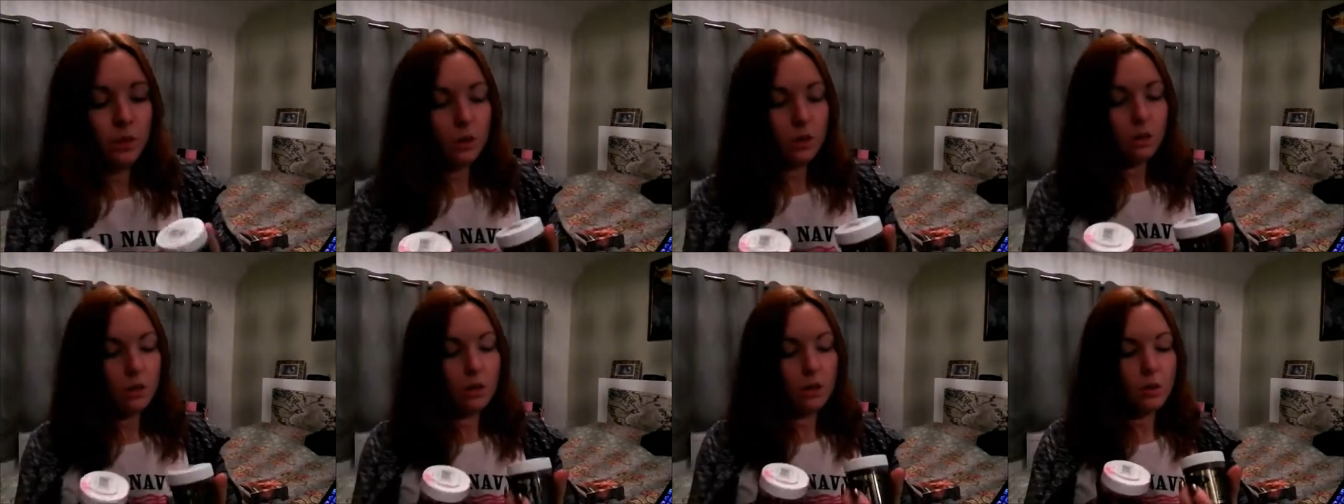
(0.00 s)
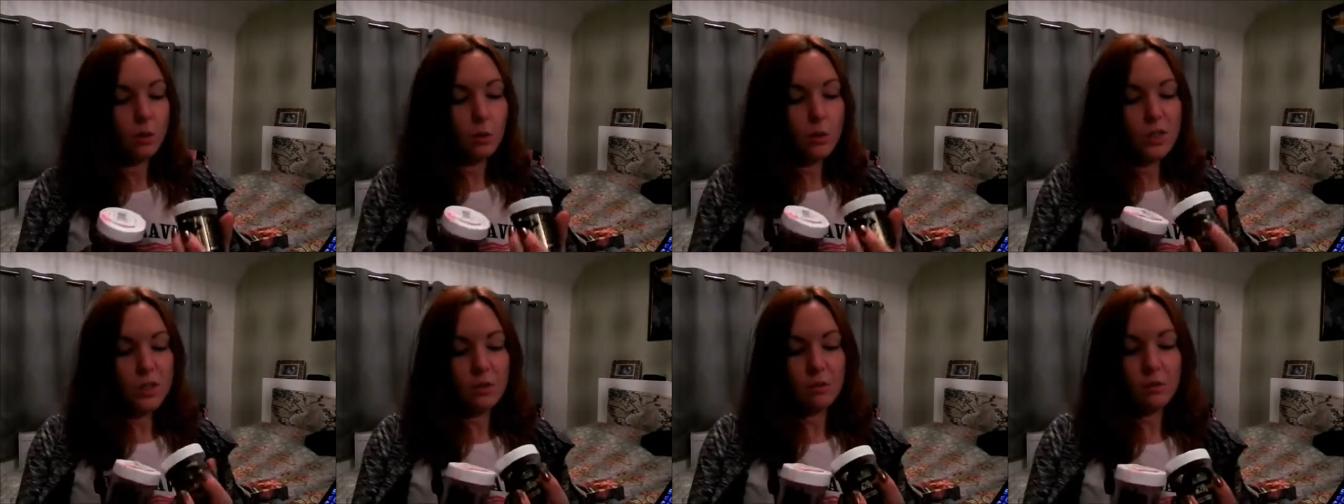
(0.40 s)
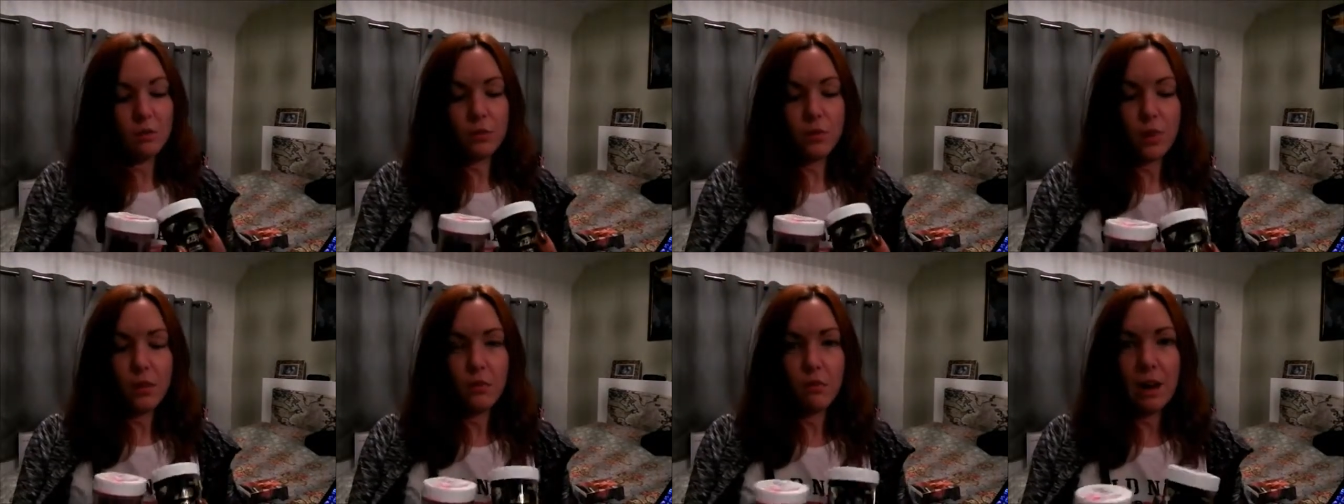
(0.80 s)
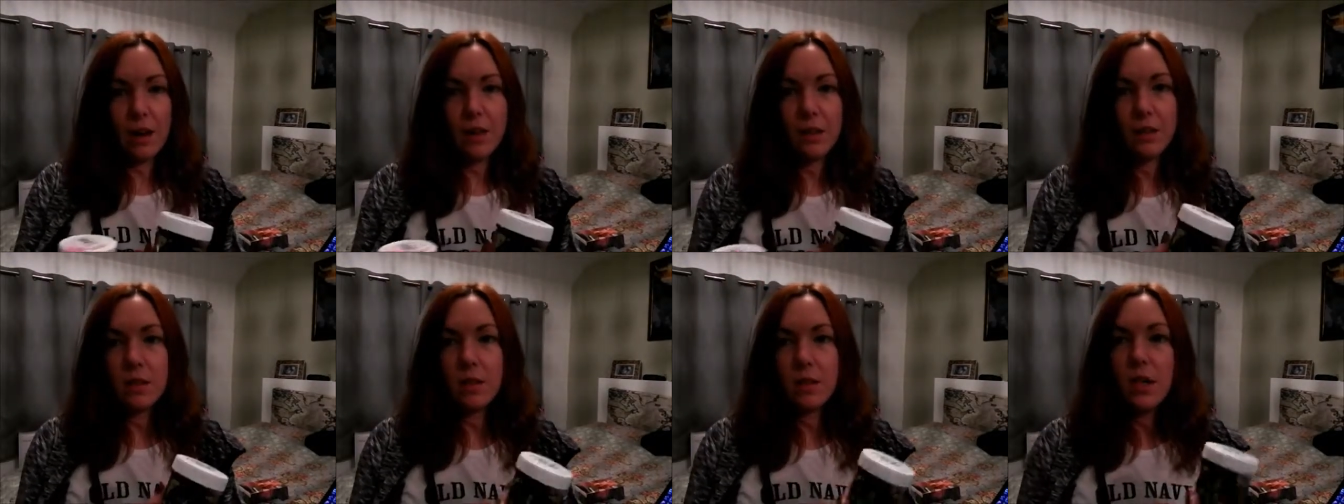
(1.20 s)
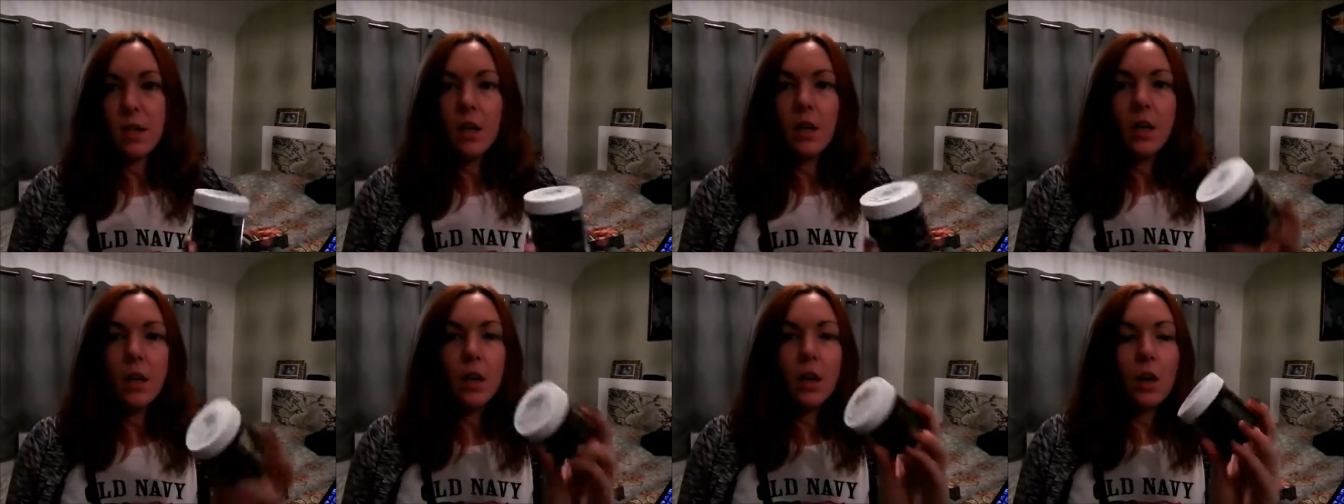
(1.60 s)
I always have a few reds,
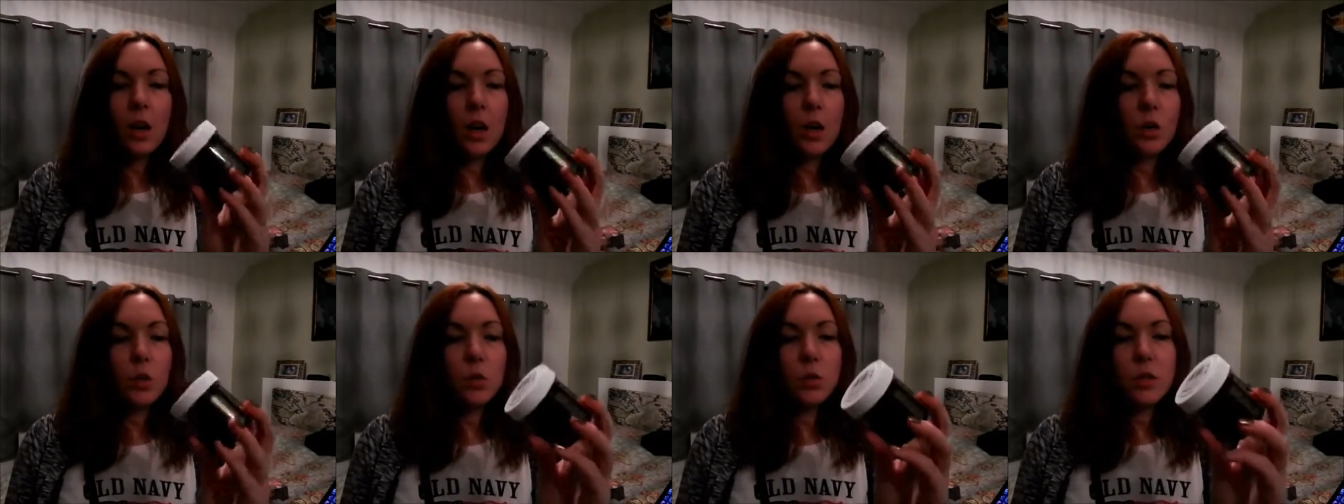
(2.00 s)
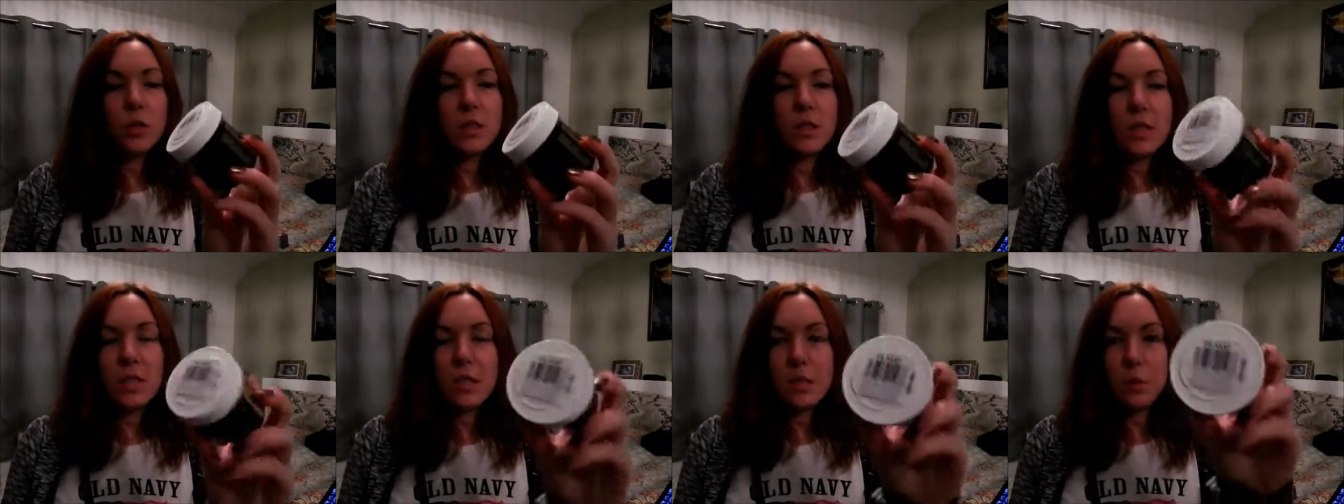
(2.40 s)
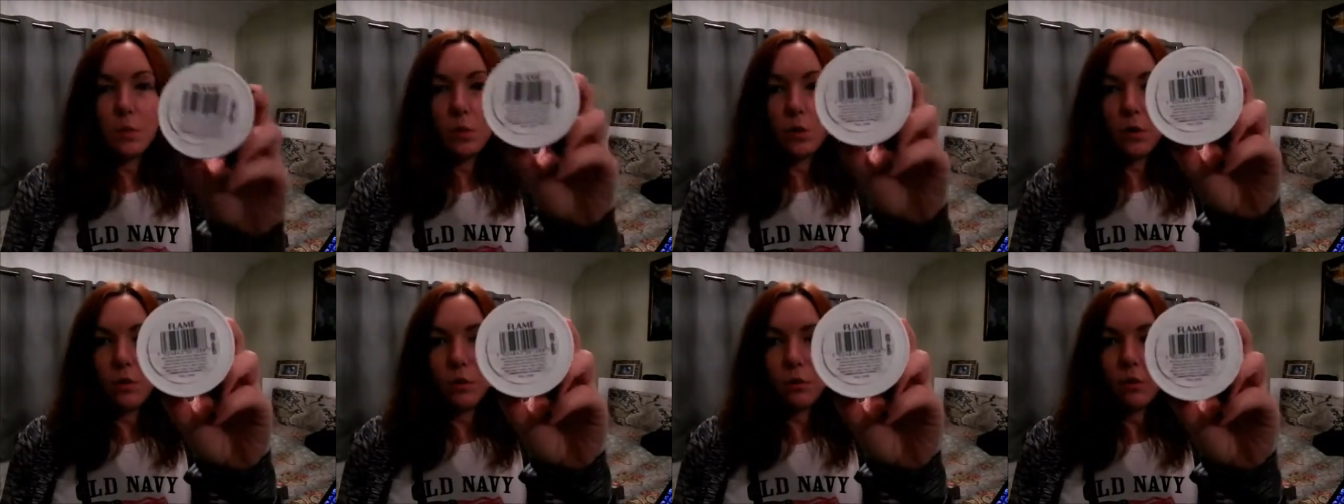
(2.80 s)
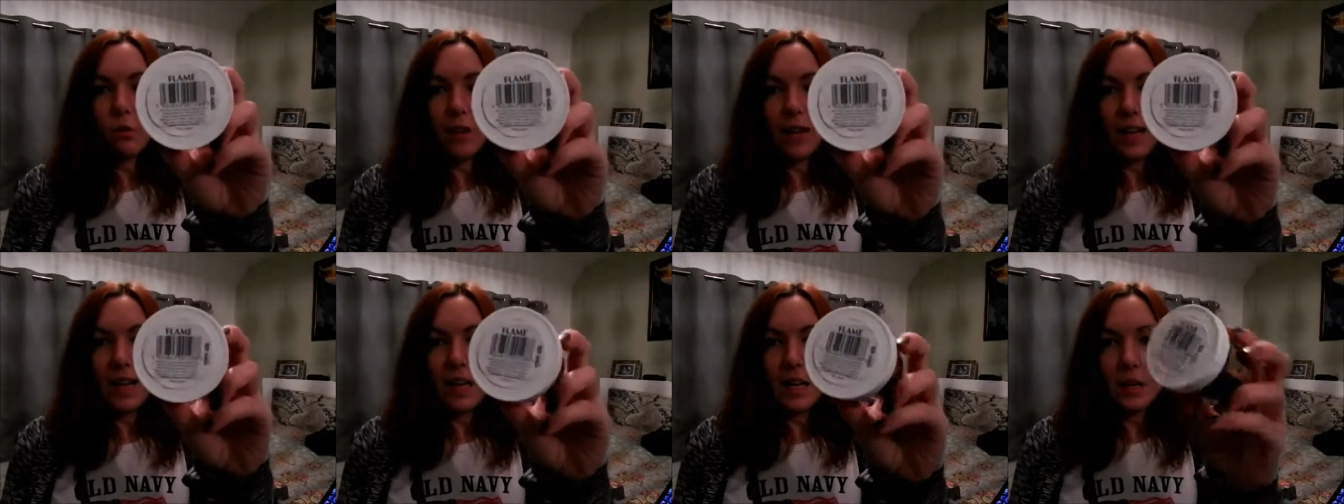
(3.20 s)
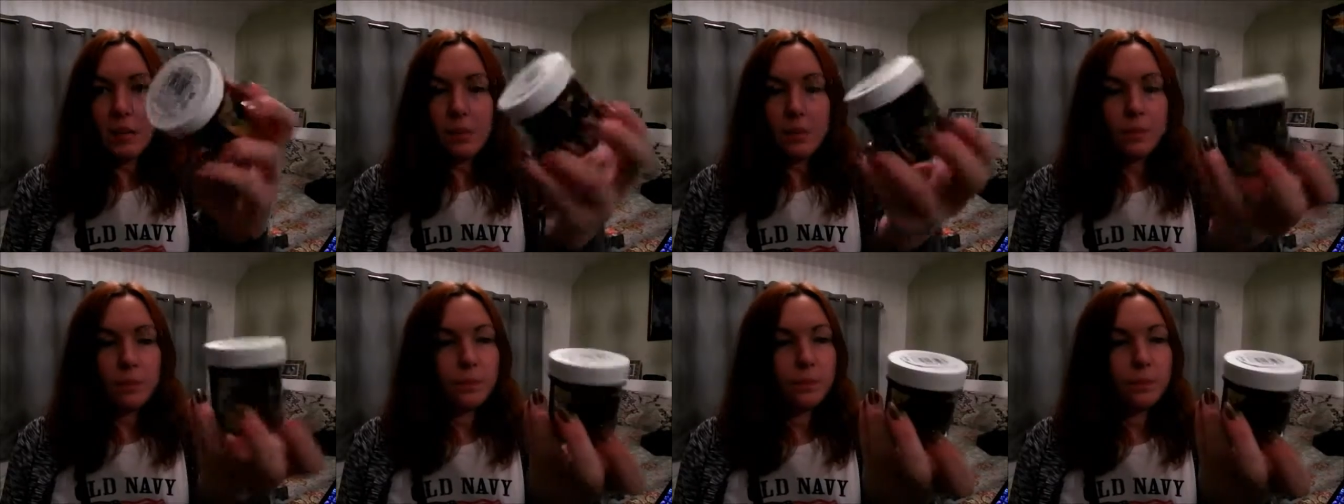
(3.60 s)
I ordered this one, Flame,